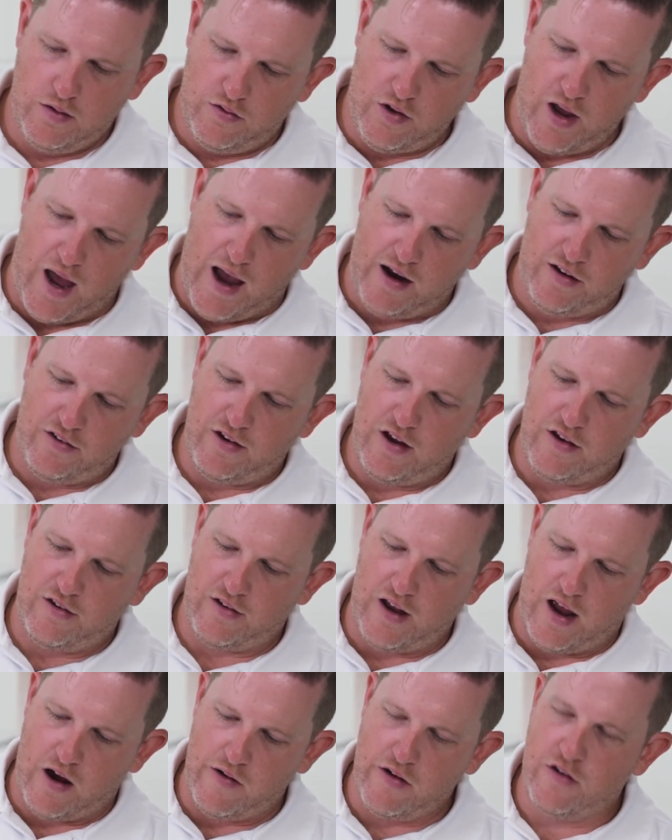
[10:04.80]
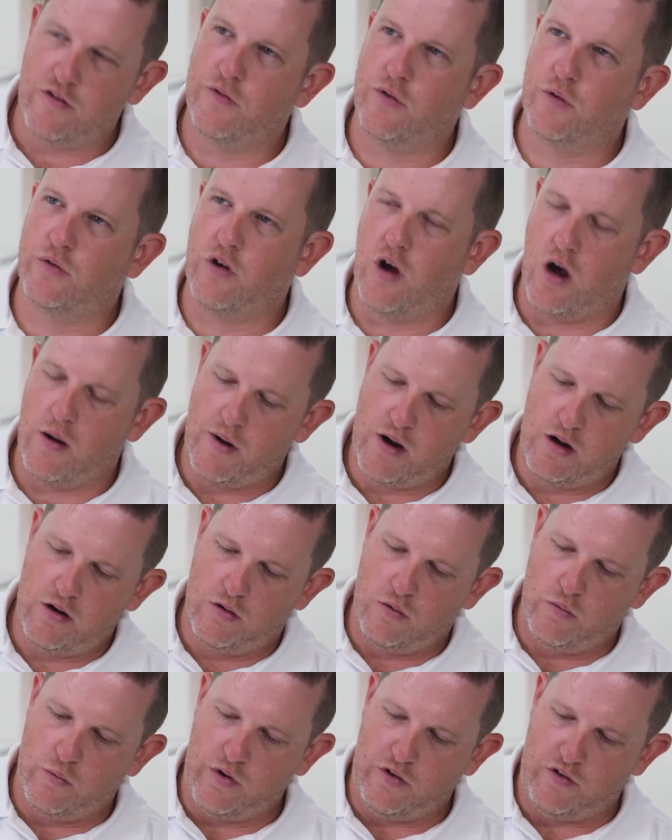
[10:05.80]
To access our interval timer,
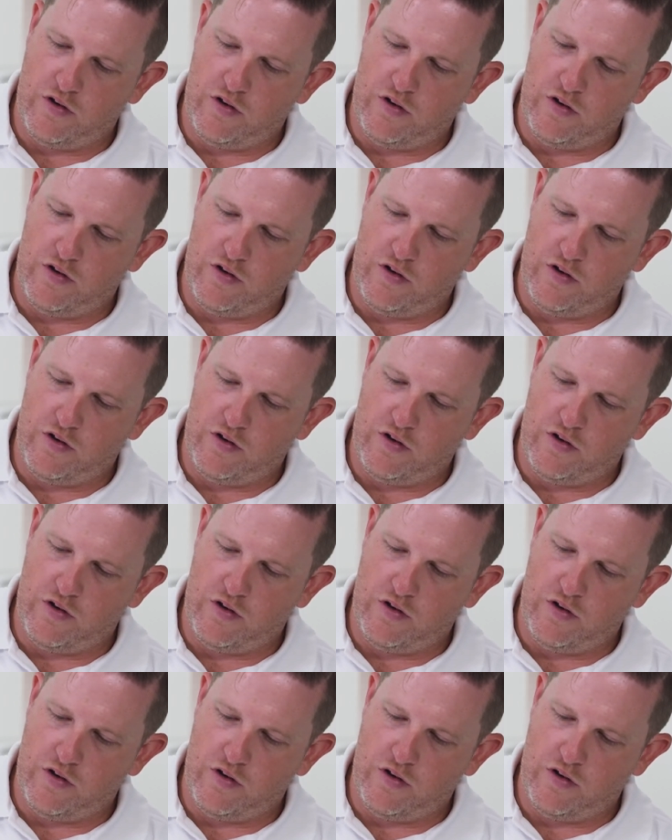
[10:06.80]
we